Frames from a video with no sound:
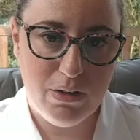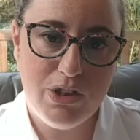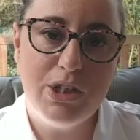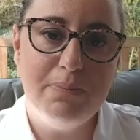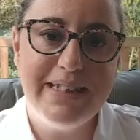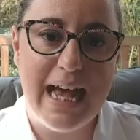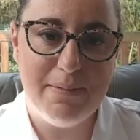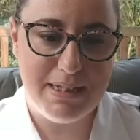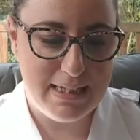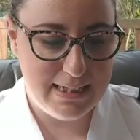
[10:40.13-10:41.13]

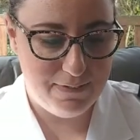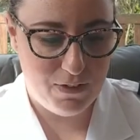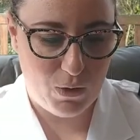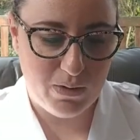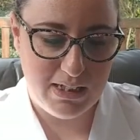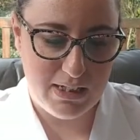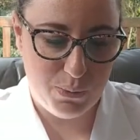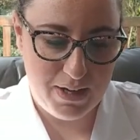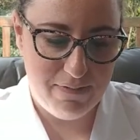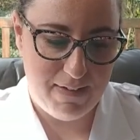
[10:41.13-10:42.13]
Sometimes in the difficulties
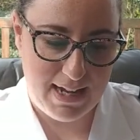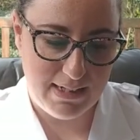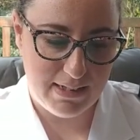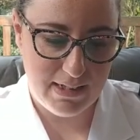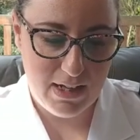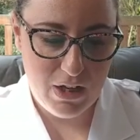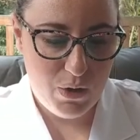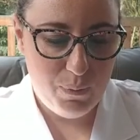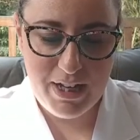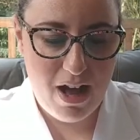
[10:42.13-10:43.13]
we face,
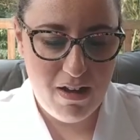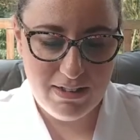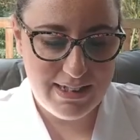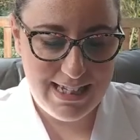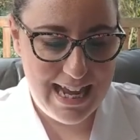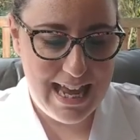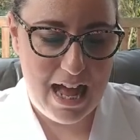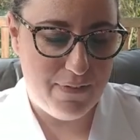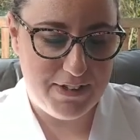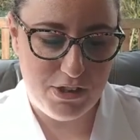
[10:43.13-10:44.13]
we can't see
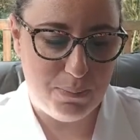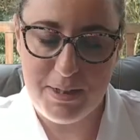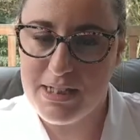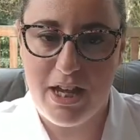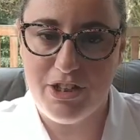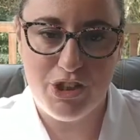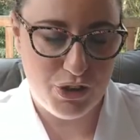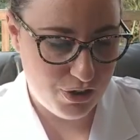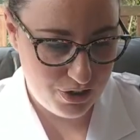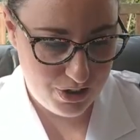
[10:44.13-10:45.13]
how this will be turned to
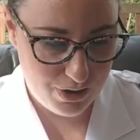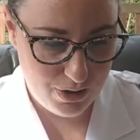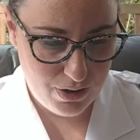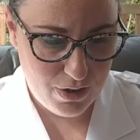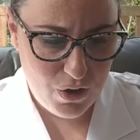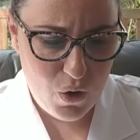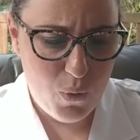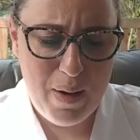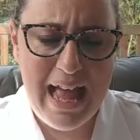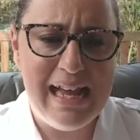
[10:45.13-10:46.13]
good or
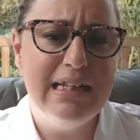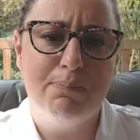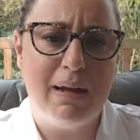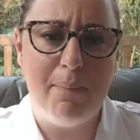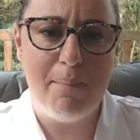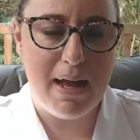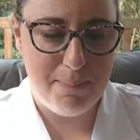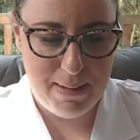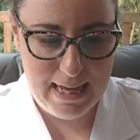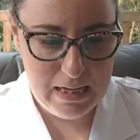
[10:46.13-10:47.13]
where his plan might
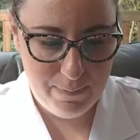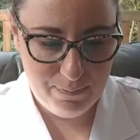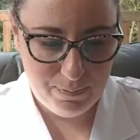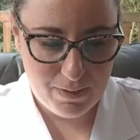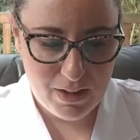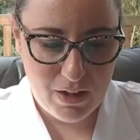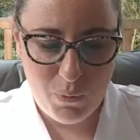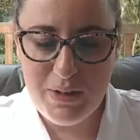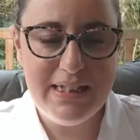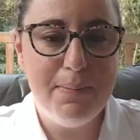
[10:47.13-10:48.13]
be.
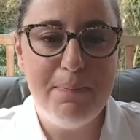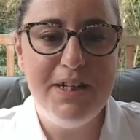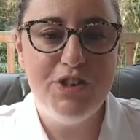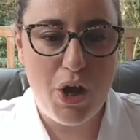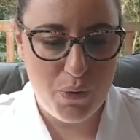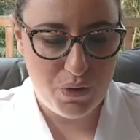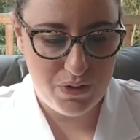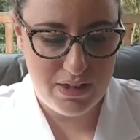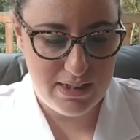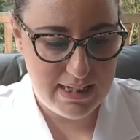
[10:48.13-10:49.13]
We simply don't
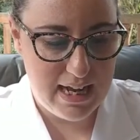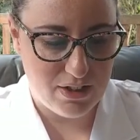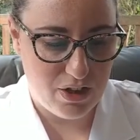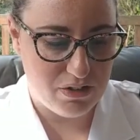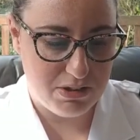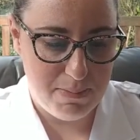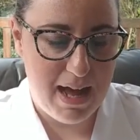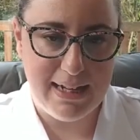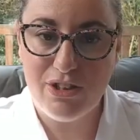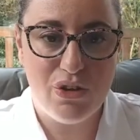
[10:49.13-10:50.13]
understand God's
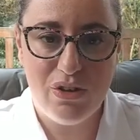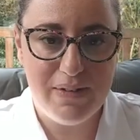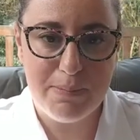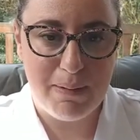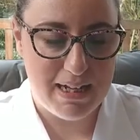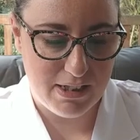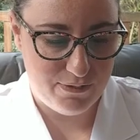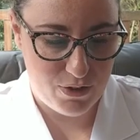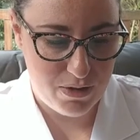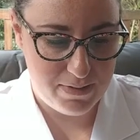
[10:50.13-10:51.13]
mind or his plans
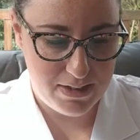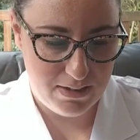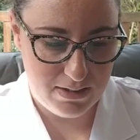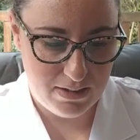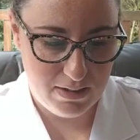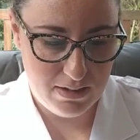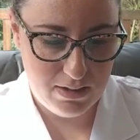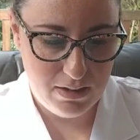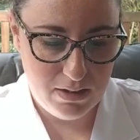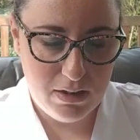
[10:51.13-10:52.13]
for us.
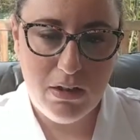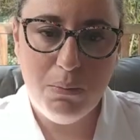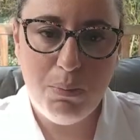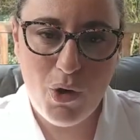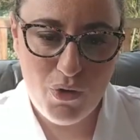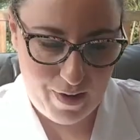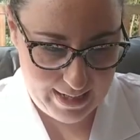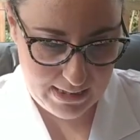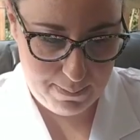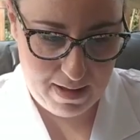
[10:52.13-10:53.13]
Paul
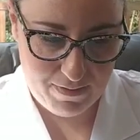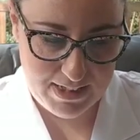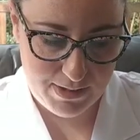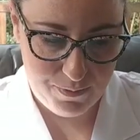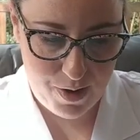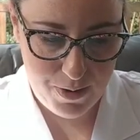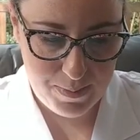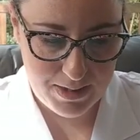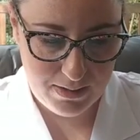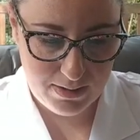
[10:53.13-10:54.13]
writes about this in
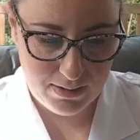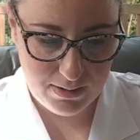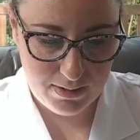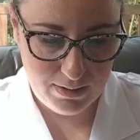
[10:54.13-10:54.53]
Romans.